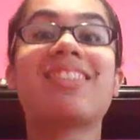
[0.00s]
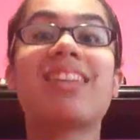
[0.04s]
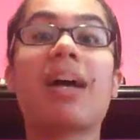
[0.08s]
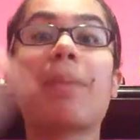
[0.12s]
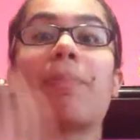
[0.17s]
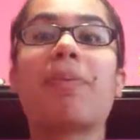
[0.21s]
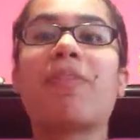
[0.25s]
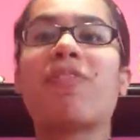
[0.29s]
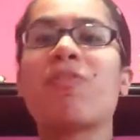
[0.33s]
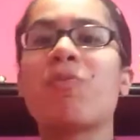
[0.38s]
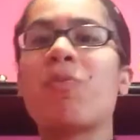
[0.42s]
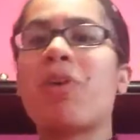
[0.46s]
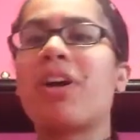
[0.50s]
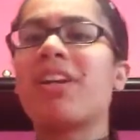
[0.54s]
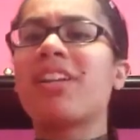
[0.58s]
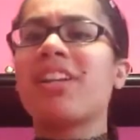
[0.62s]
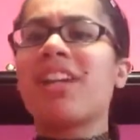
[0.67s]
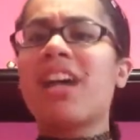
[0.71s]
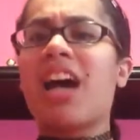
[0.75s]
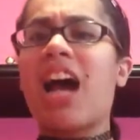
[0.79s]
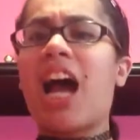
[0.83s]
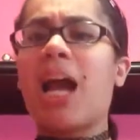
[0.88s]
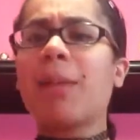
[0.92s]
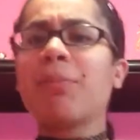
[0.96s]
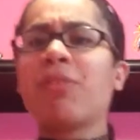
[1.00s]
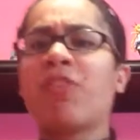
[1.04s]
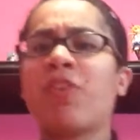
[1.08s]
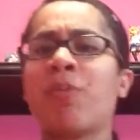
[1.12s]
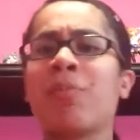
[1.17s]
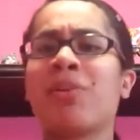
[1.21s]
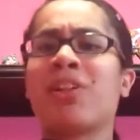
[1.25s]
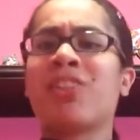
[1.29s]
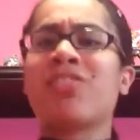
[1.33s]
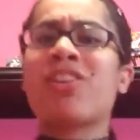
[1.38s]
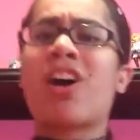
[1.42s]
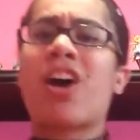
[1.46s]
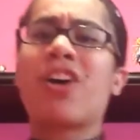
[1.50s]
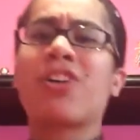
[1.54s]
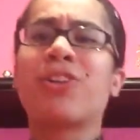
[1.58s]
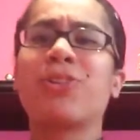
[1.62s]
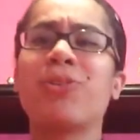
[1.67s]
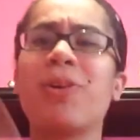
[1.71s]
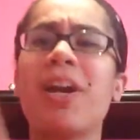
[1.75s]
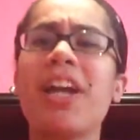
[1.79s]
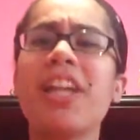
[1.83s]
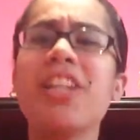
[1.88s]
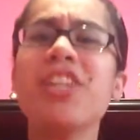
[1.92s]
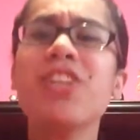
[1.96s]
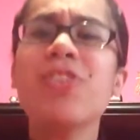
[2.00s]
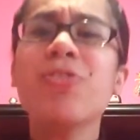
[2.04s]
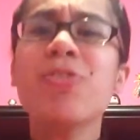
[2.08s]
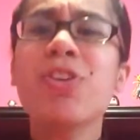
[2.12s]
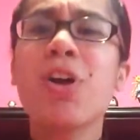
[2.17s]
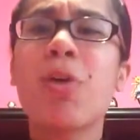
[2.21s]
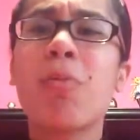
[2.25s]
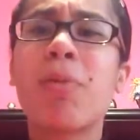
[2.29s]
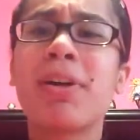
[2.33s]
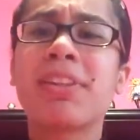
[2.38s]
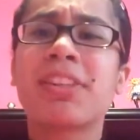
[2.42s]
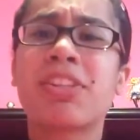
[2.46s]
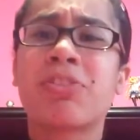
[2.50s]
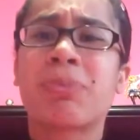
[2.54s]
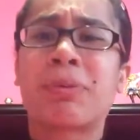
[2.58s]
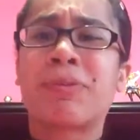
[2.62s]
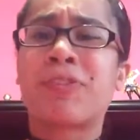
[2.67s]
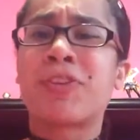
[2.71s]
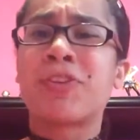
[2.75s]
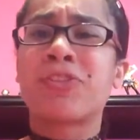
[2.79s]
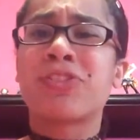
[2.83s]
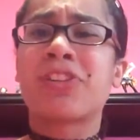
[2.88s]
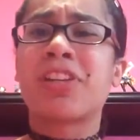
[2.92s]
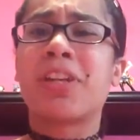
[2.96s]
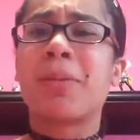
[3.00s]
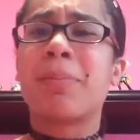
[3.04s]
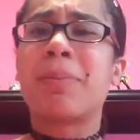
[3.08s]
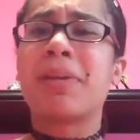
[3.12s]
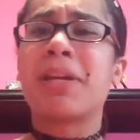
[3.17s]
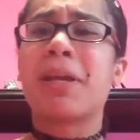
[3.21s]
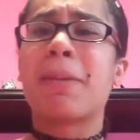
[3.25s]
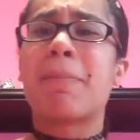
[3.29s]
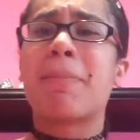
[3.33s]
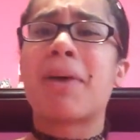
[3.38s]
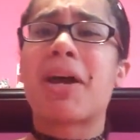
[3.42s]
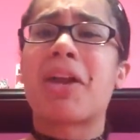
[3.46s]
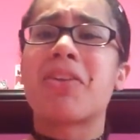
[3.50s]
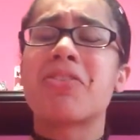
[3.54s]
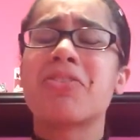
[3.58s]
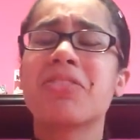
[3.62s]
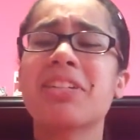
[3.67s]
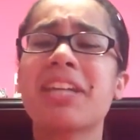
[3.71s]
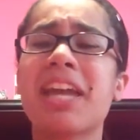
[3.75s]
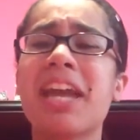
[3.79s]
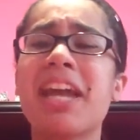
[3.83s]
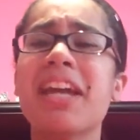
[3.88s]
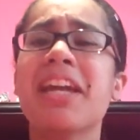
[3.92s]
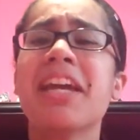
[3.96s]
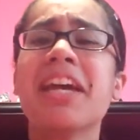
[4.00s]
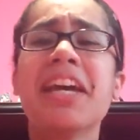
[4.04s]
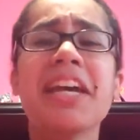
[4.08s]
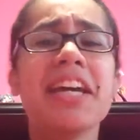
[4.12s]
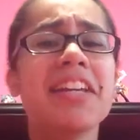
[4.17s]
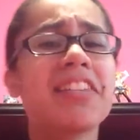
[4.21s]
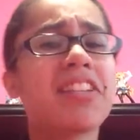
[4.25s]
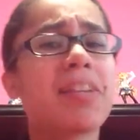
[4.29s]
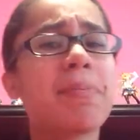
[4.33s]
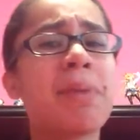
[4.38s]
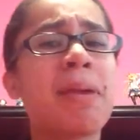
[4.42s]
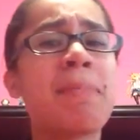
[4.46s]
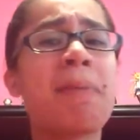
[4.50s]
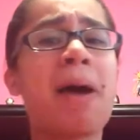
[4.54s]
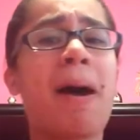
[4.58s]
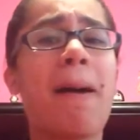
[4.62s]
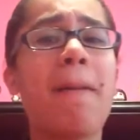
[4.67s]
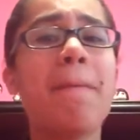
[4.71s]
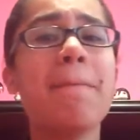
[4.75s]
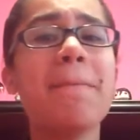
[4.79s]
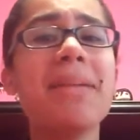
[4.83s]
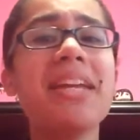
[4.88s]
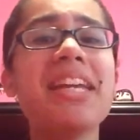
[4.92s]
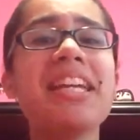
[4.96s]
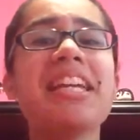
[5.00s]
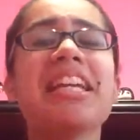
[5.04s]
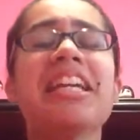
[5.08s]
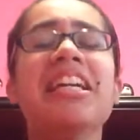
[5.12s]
up, everyone? I'm Female Otaku, and you know what this review is going to be about, okay? It's going to be about me